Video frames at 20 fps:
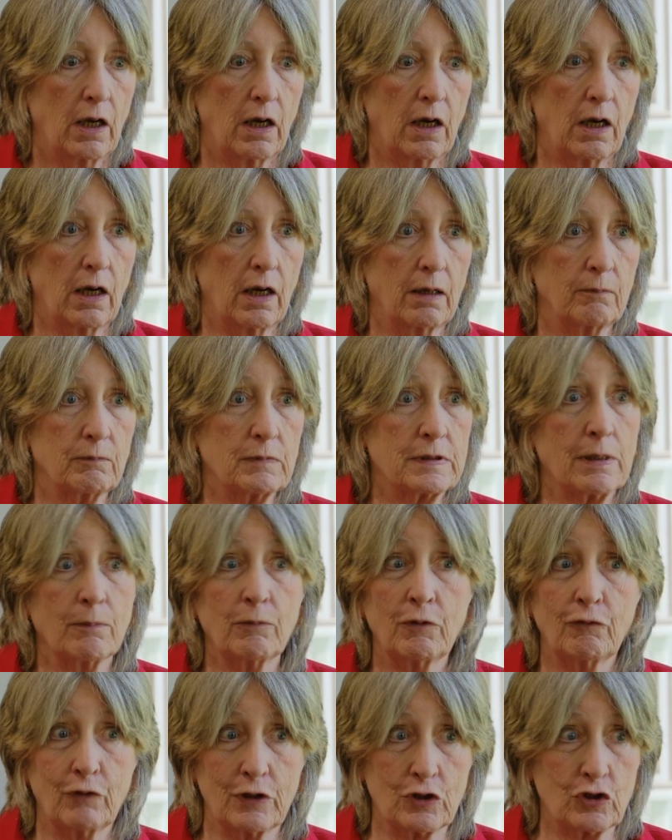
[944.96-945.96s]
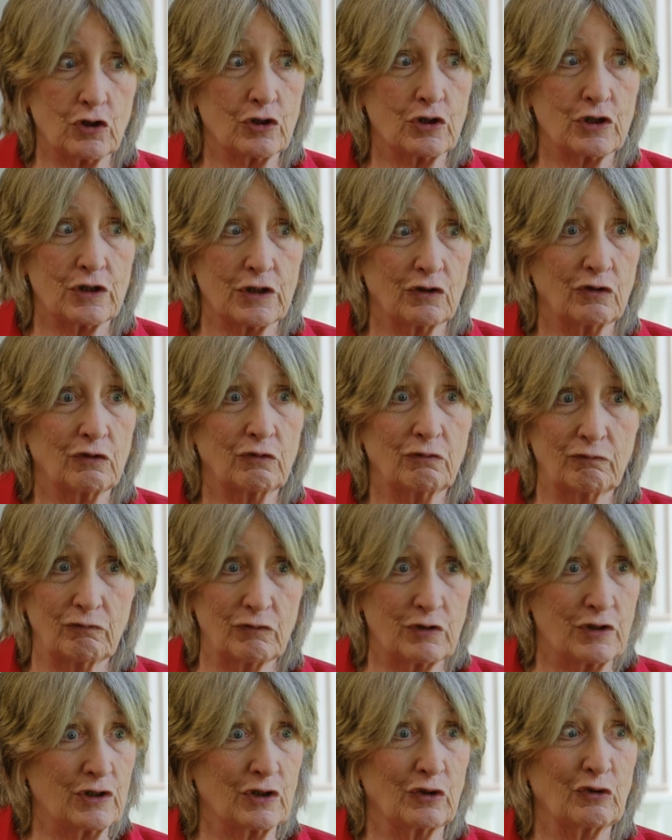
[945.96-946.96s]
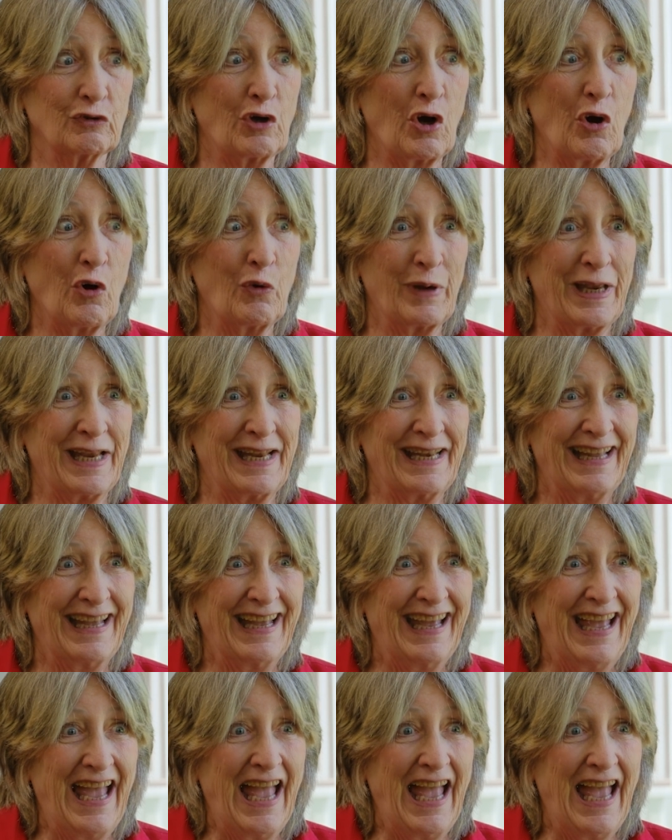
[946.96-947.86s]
some of which are still going.